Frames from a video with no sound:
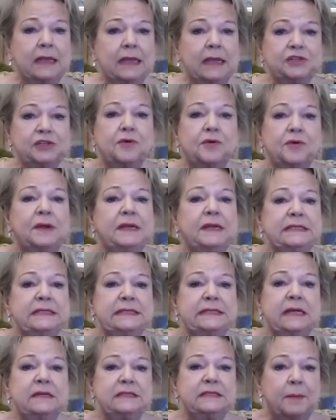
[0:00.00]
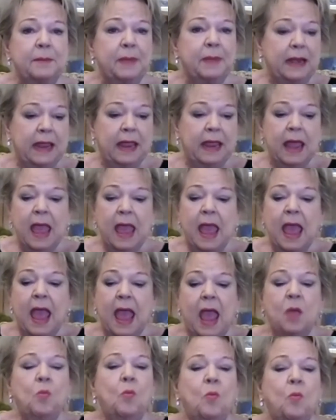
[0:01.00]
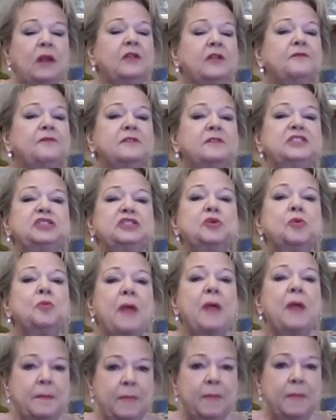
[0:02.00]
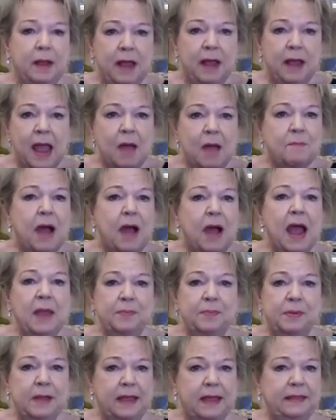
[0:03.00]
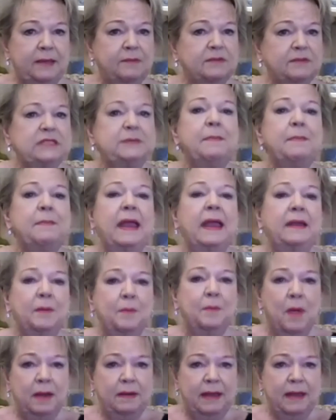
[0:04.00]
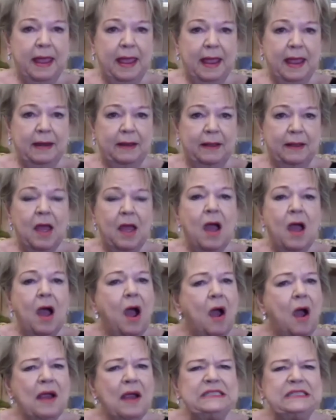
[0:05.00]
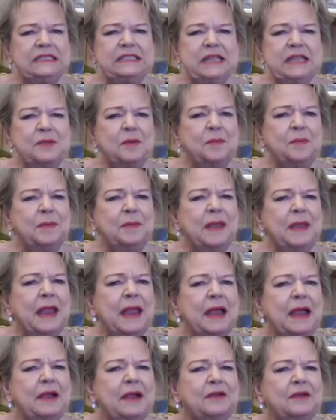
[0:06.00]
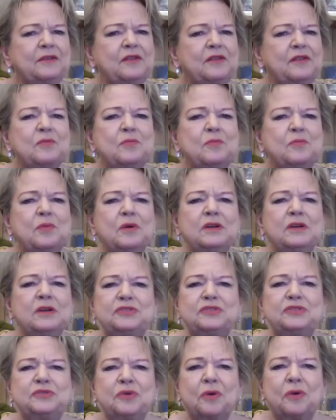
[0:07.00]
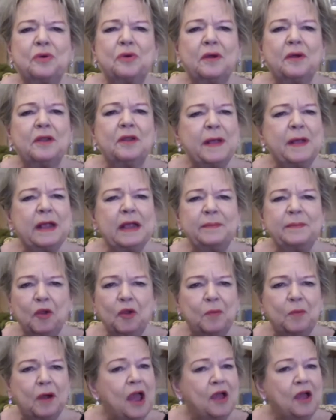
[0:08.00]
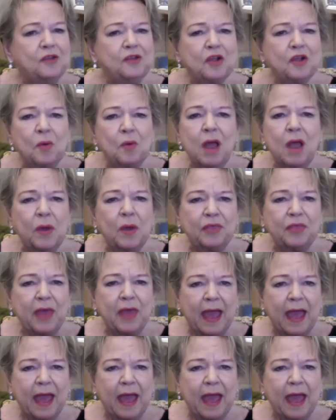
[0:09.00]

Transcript: You're going to sell somebody a wonderful ceramic pie plate that was made in Montana. All right, send them down to the bookstore to pick up a cookbook to go along with that.